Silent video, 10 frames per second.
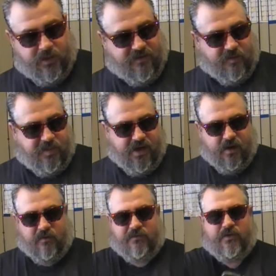we have a
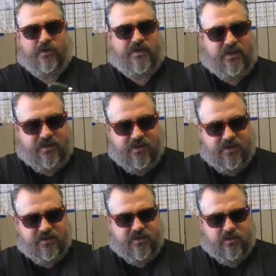pair of 13
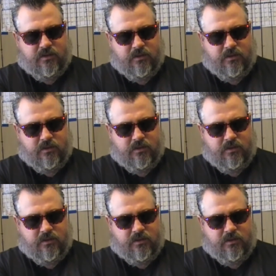tins.